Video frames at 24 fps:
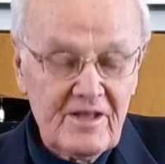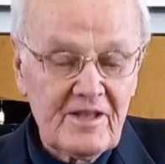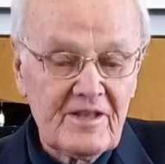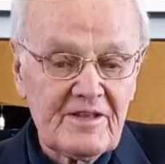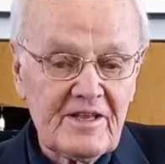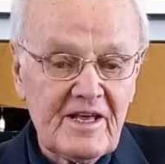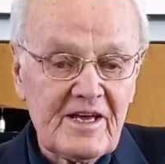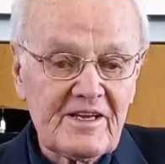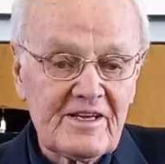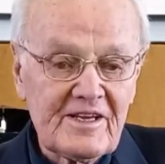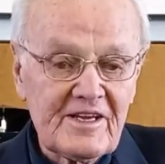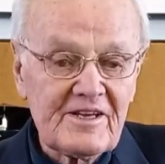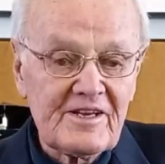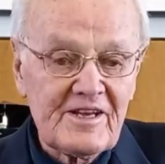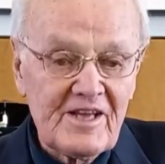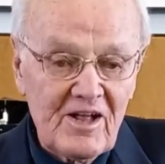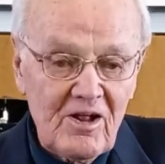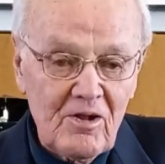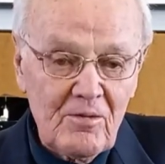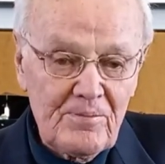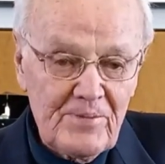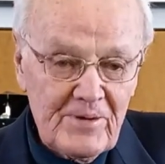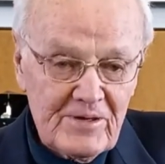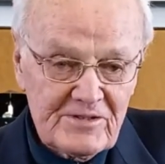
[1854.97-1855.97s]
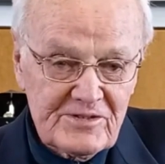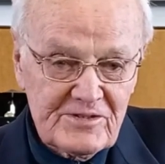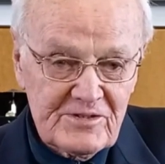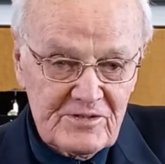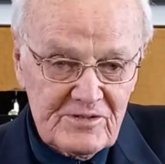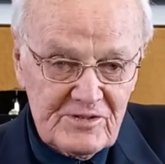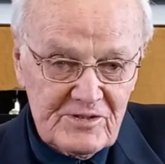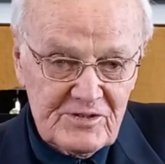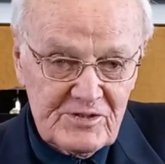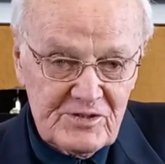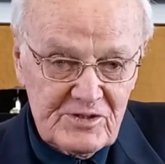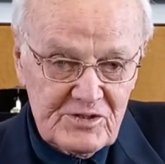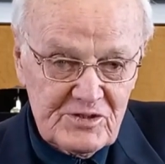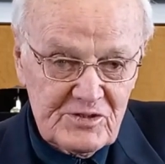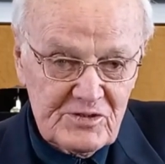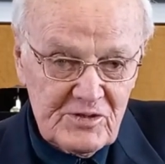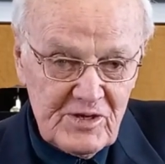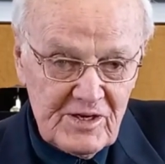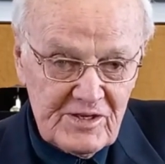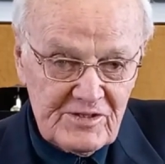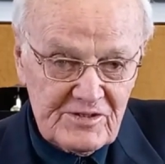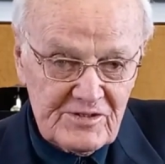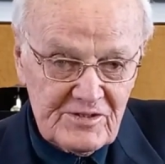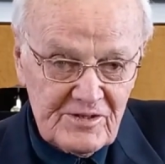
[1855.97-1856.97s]
they can help us in the
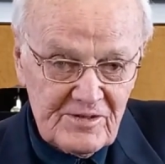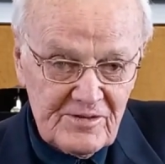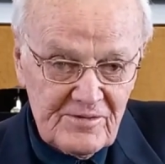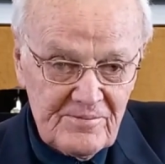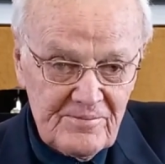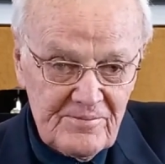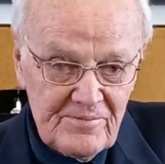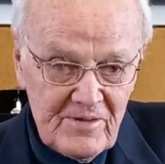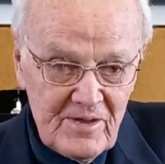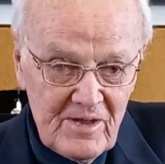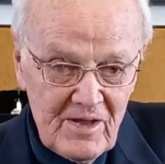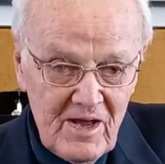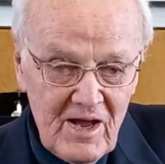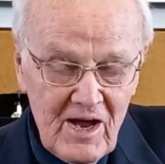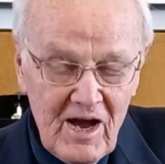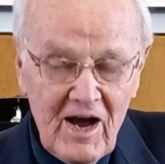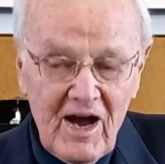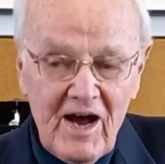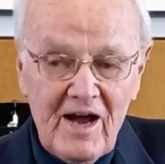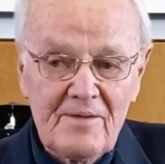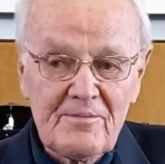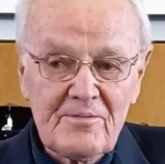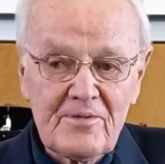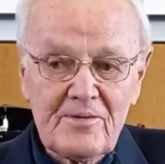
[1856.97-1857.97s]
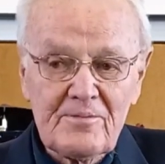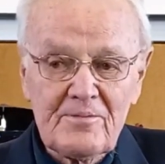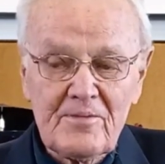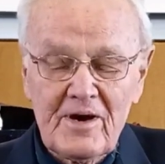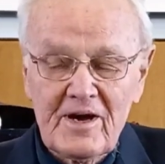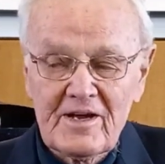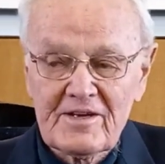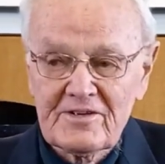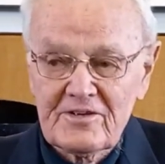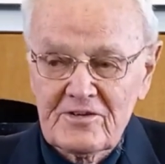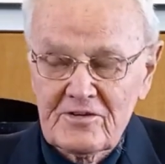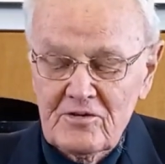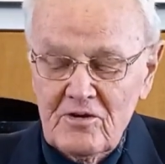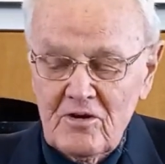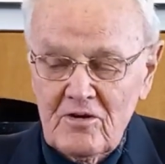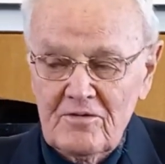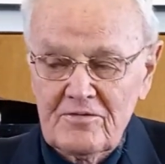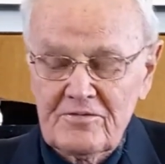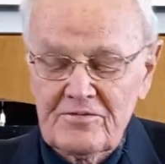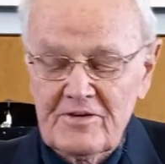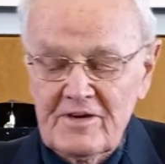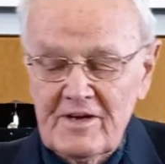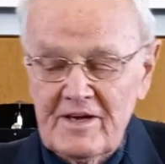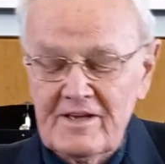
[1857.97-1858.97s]
situation. I'm reminded
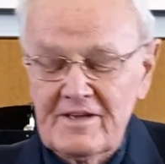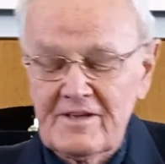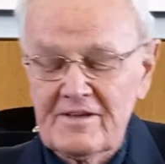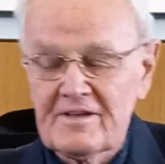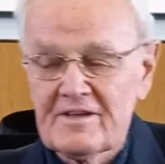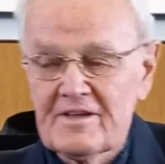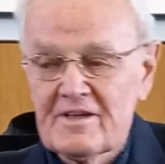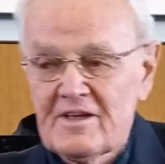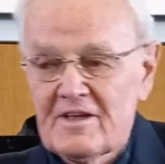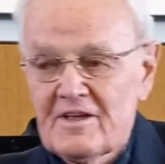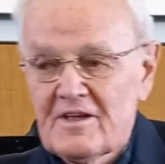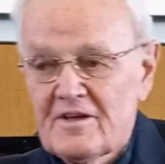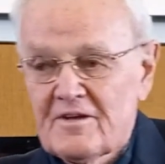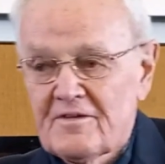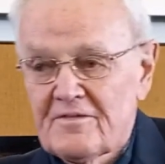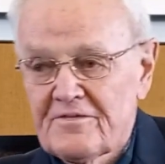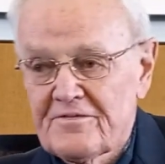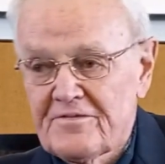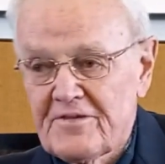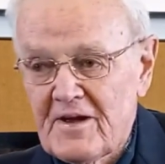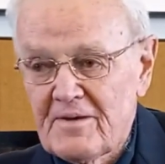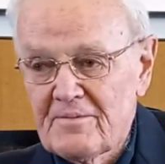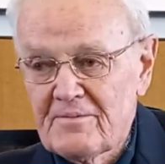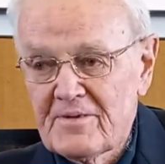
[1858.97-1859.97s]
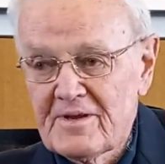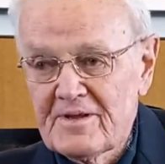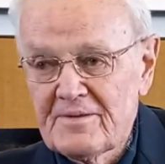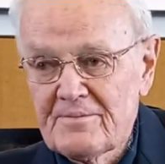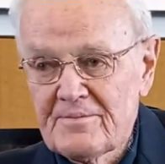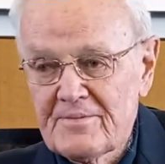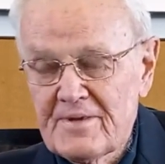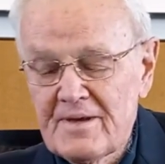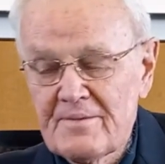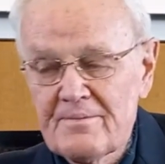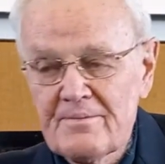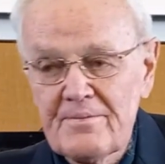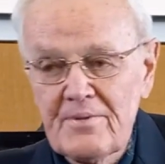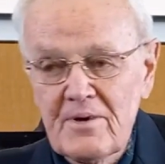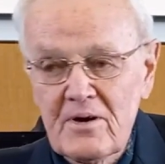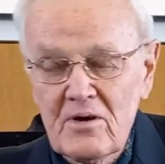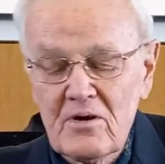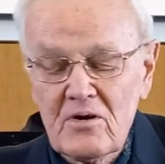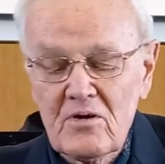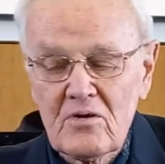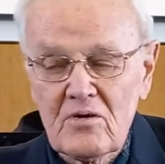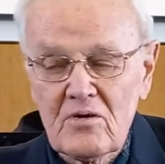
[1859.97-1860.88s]
of a family member